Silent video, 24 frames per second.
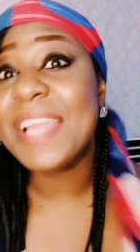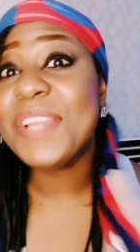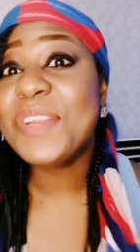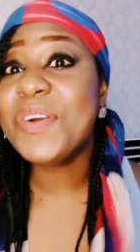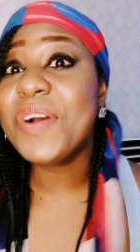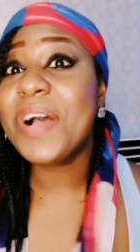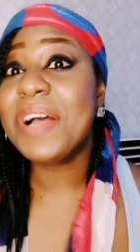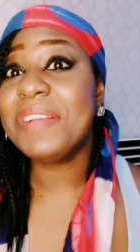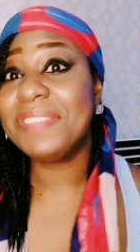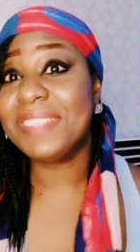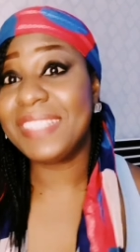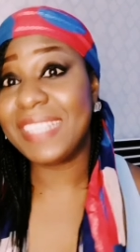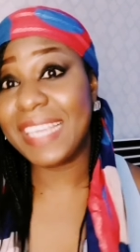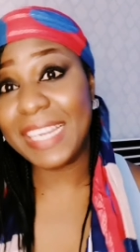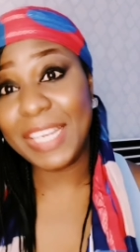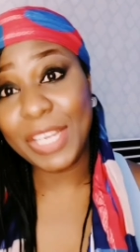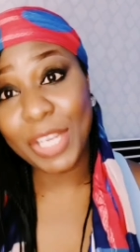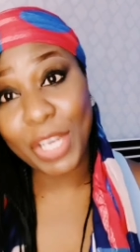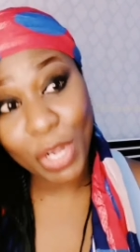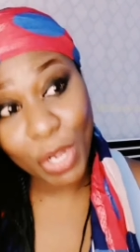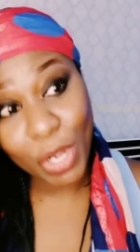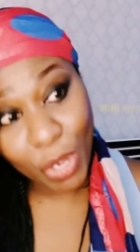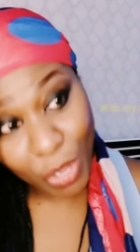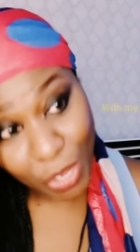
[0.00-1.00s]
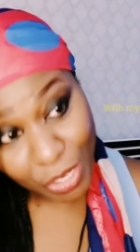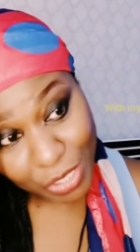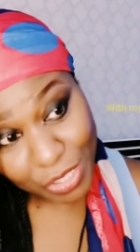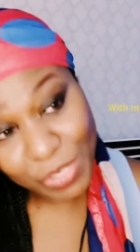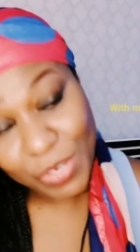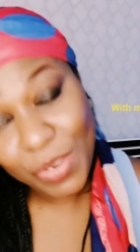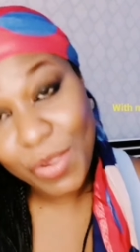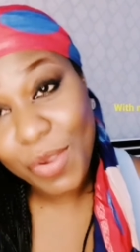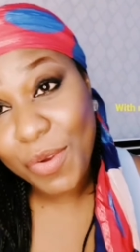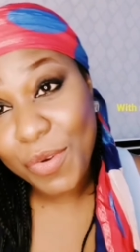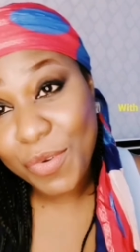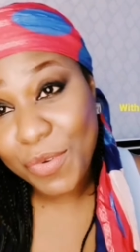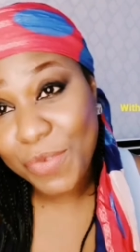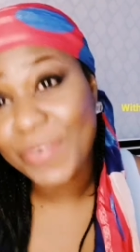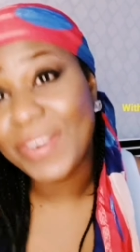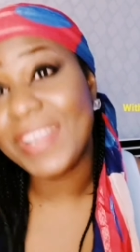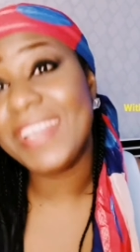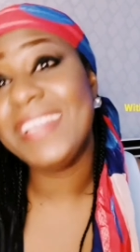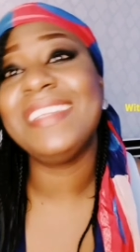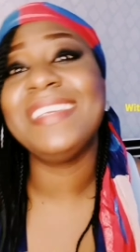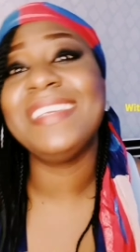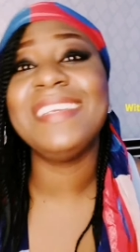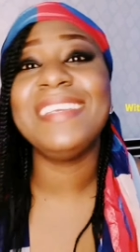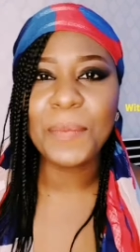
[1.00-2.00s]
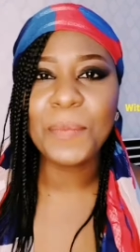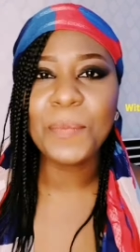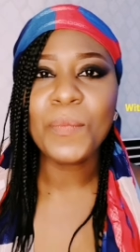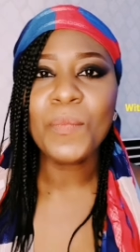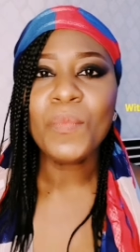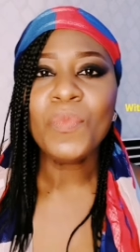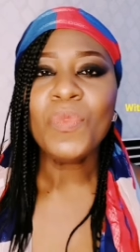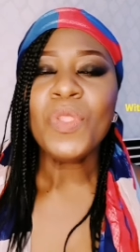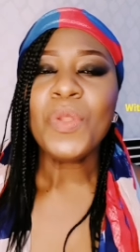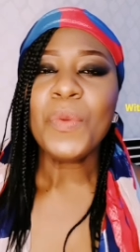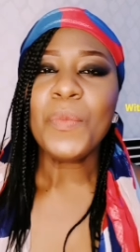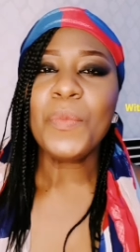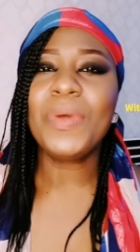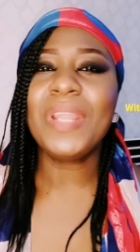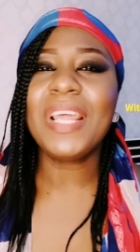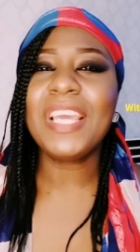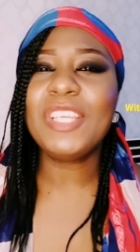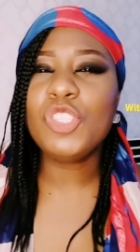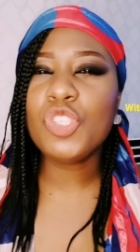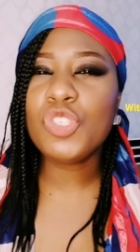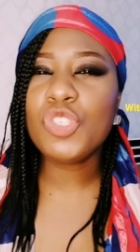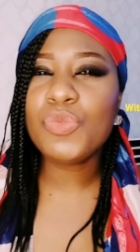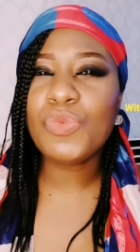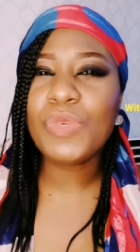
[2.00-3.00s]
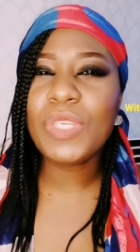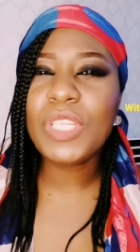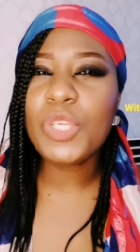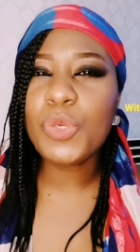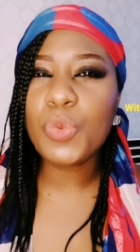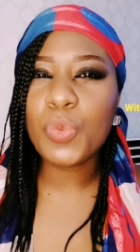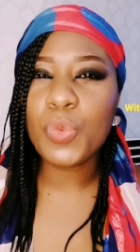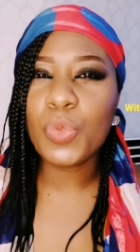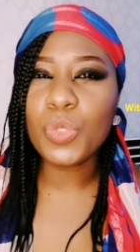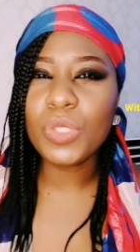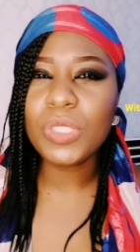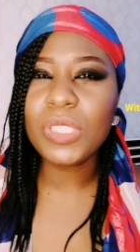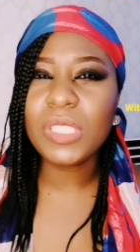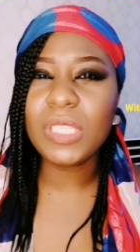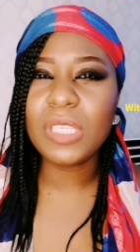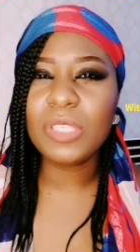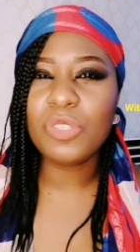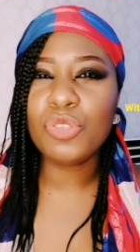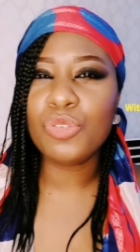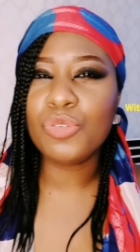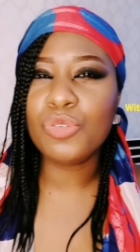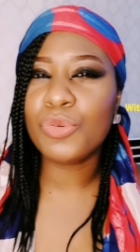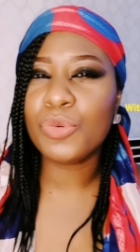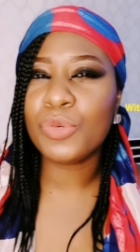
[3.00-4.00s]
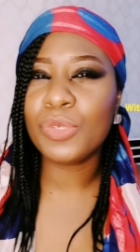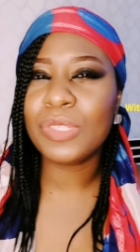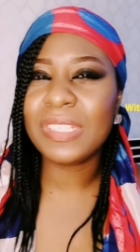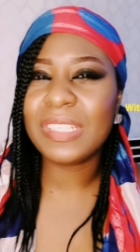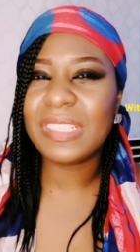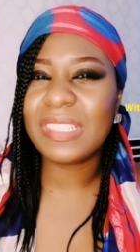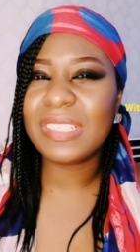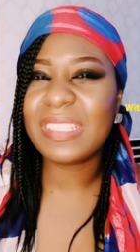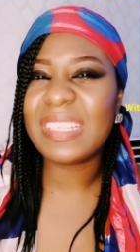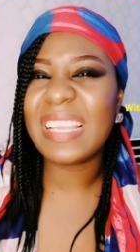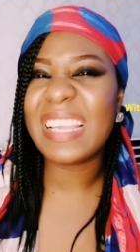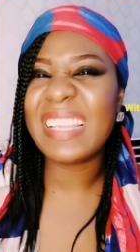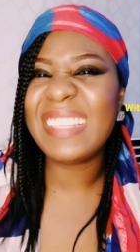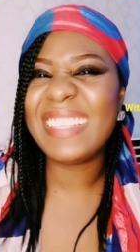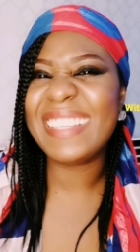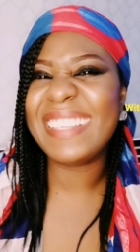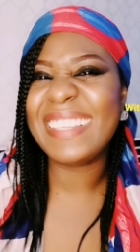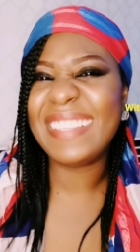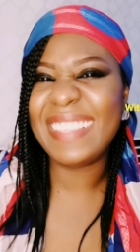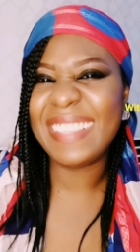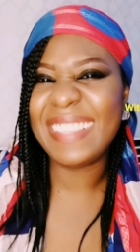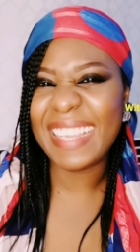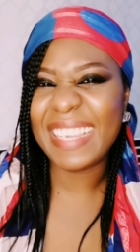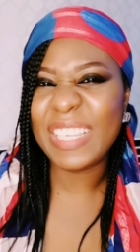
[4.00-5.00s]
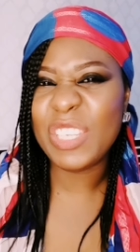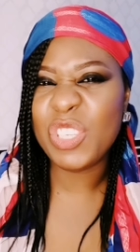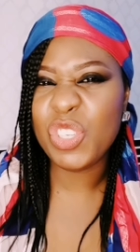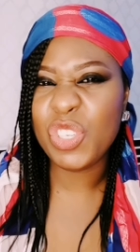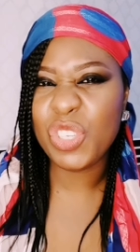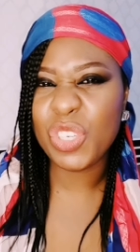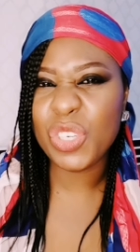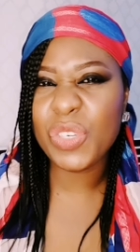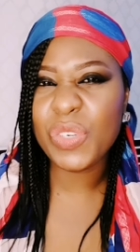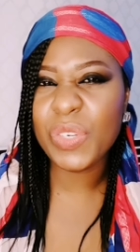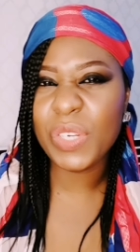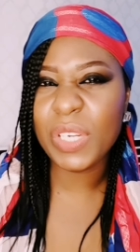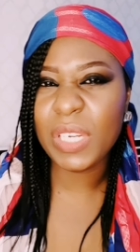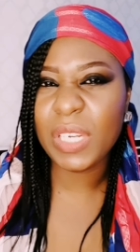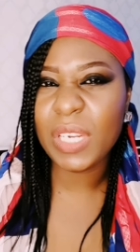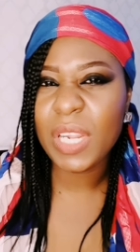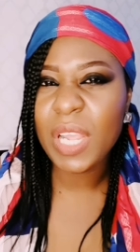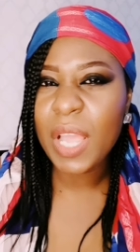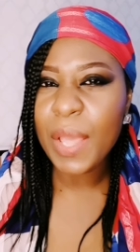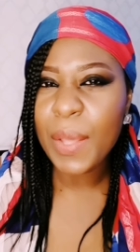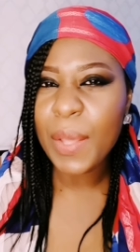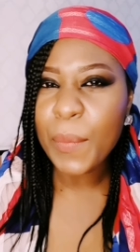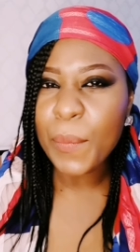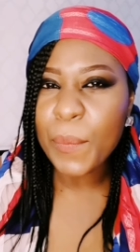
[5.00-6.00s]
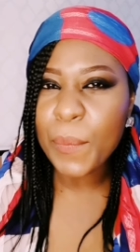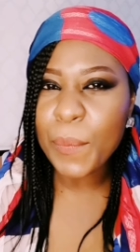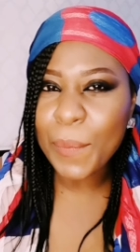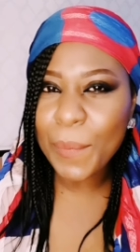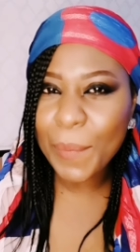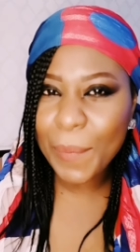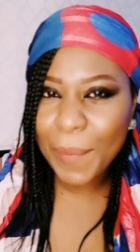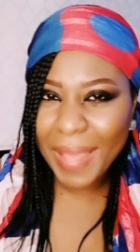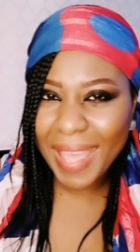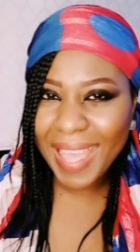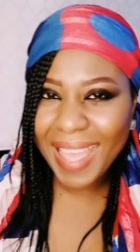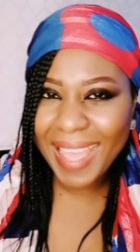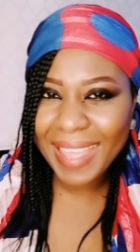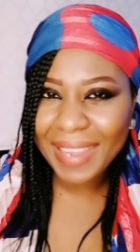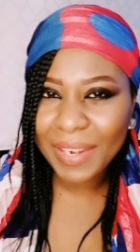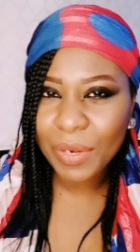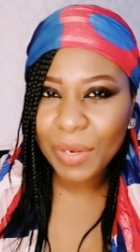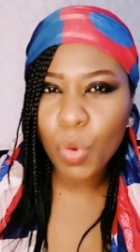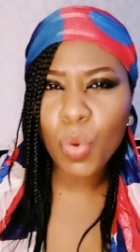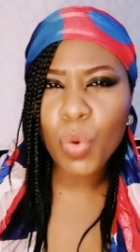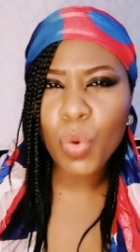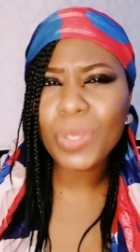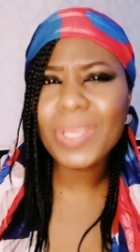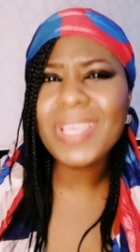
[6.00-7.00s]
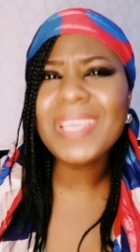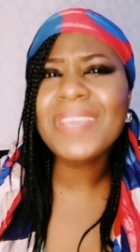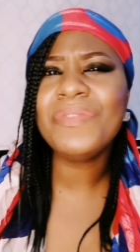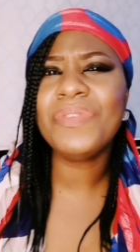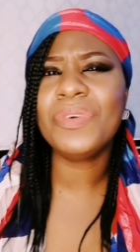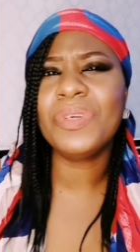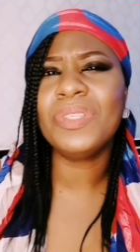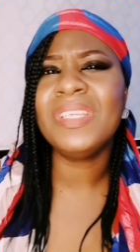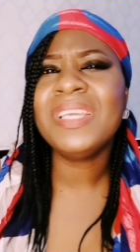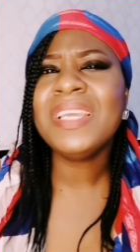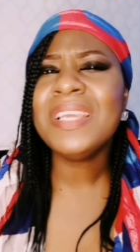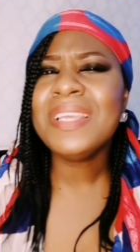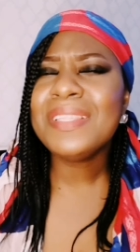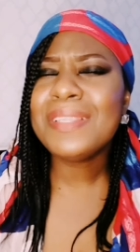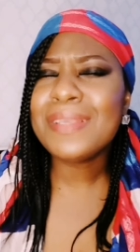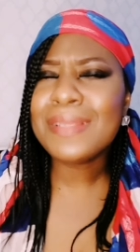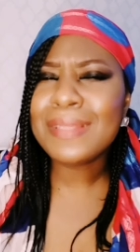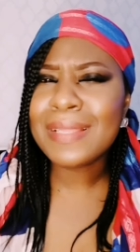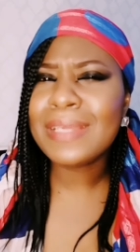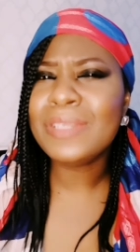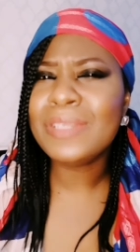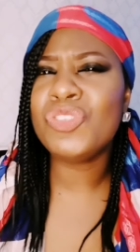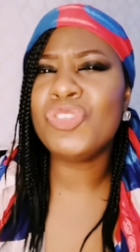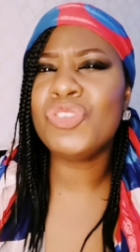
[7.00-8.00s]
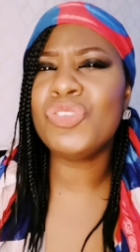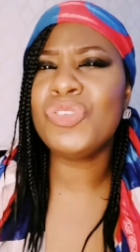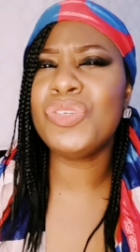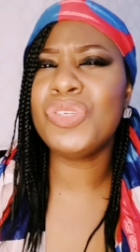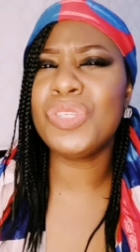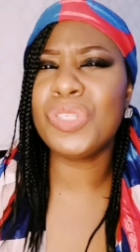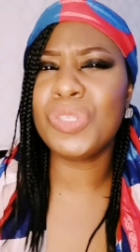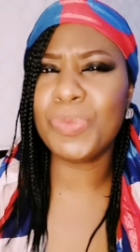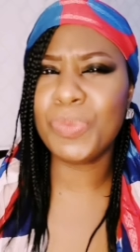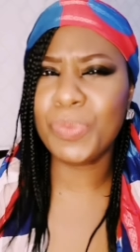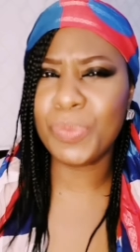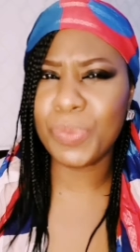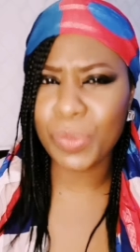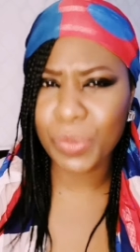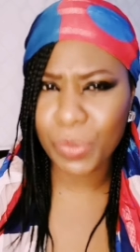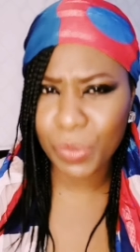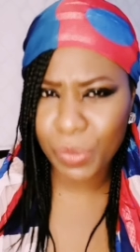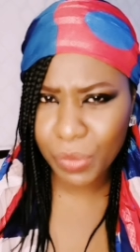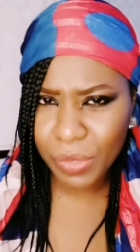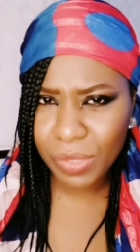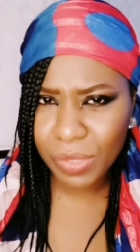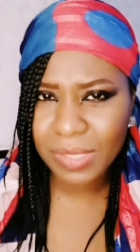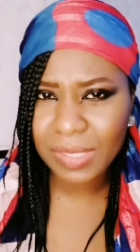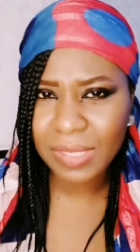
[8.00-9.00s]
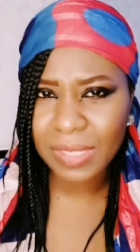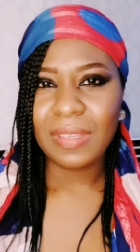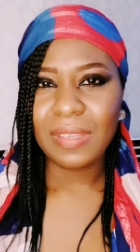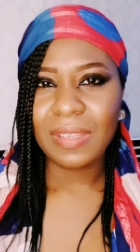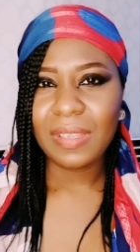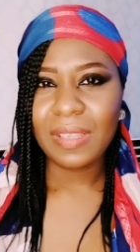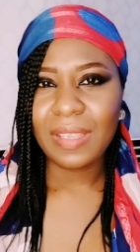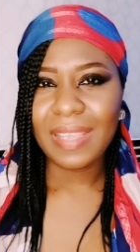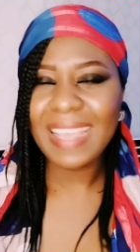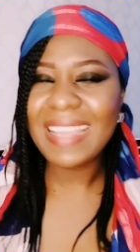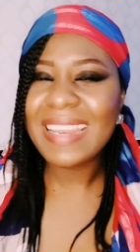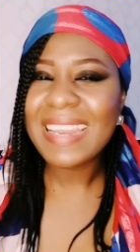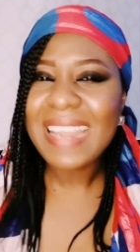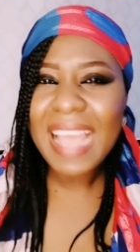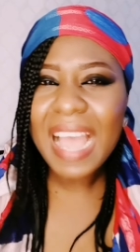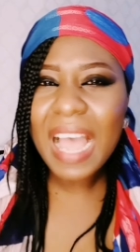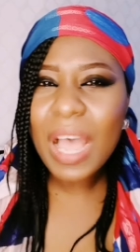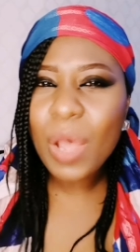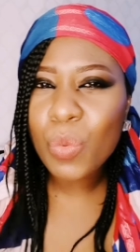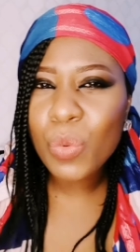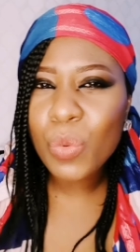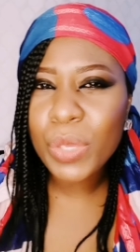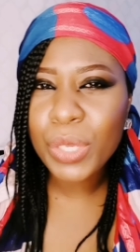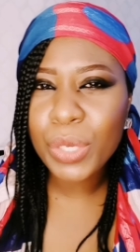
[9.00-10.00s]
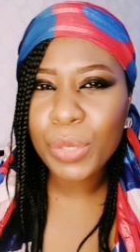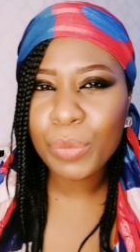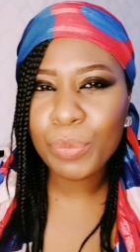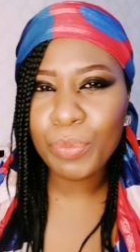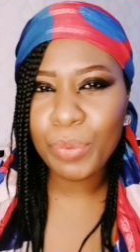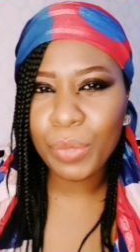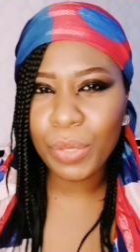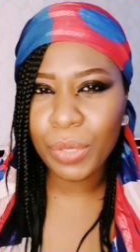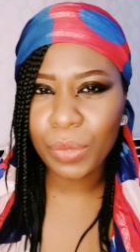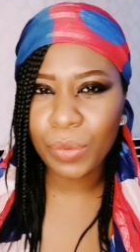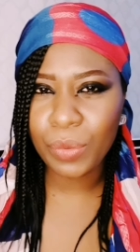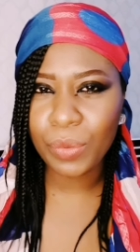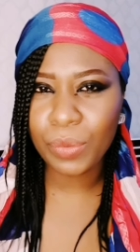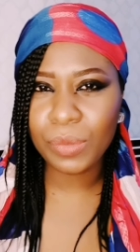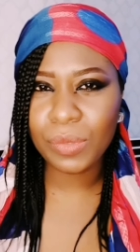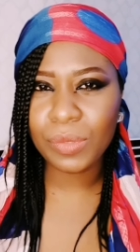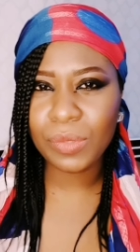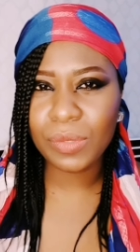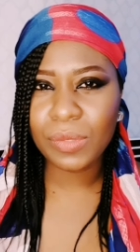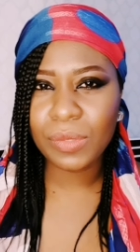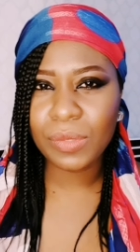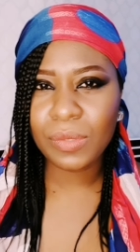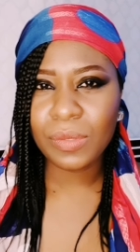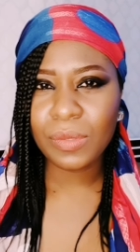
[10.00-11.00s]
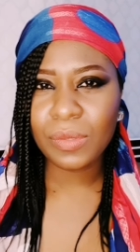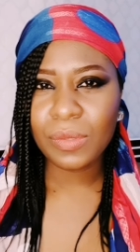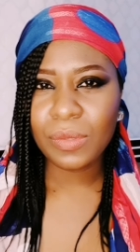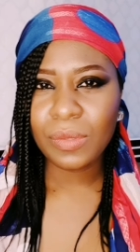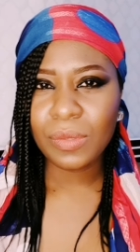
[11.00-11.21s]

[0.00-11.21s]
I know I've said a lot already, but I just really wanted you to understand the Nigerian man or even the Nigerian person and how we are built